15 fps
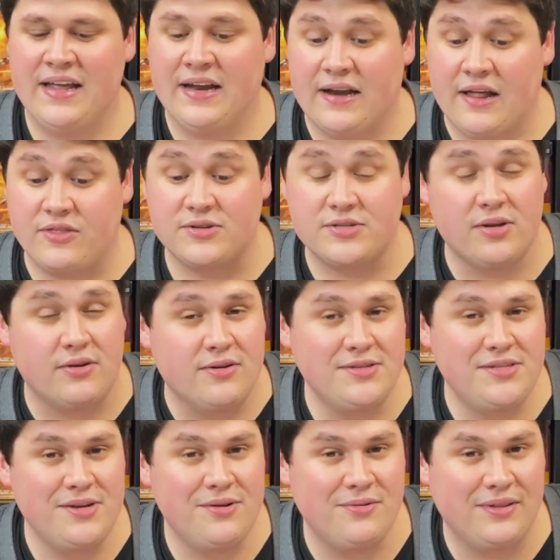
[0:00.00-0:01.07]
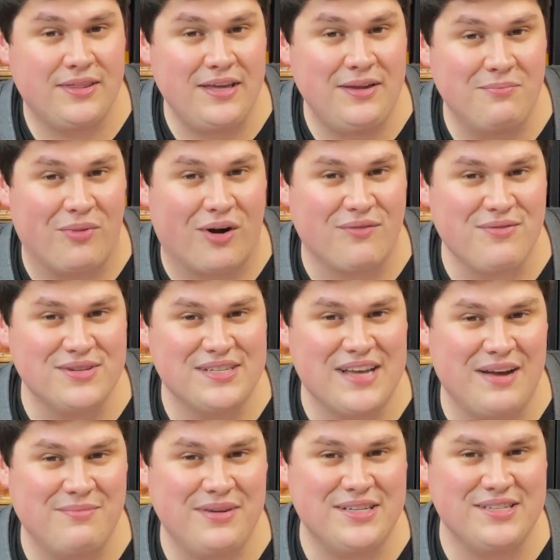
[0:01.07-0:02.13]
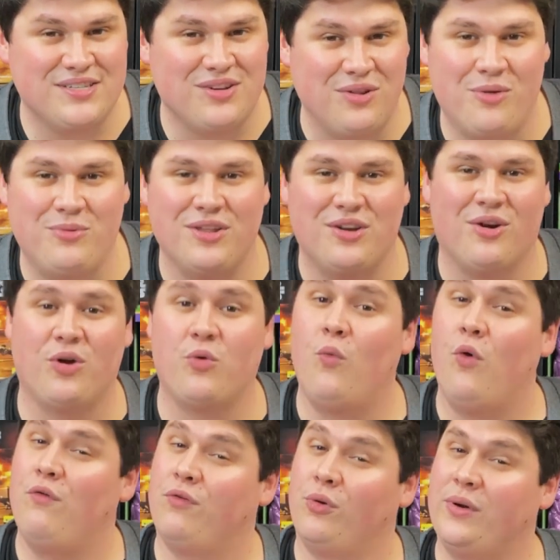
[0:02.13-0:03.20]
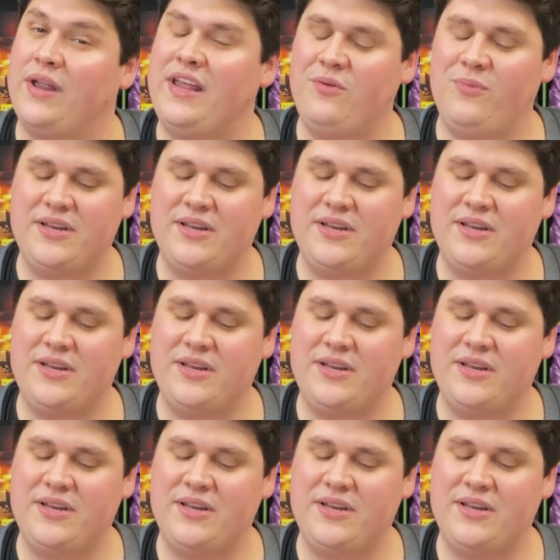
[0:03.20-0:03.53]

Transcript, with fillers: Now, there's also the Marvel Zombies glow-in-the-dark Wolverine.